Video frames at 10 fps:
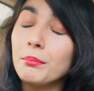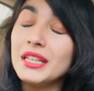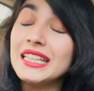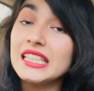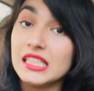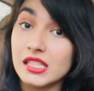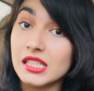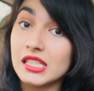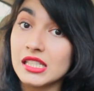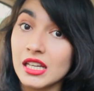
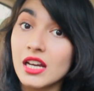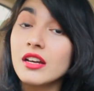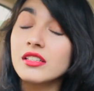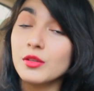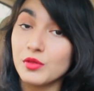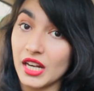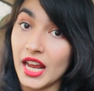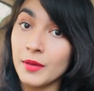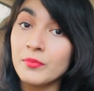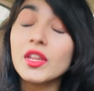Please
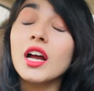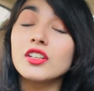subscribe,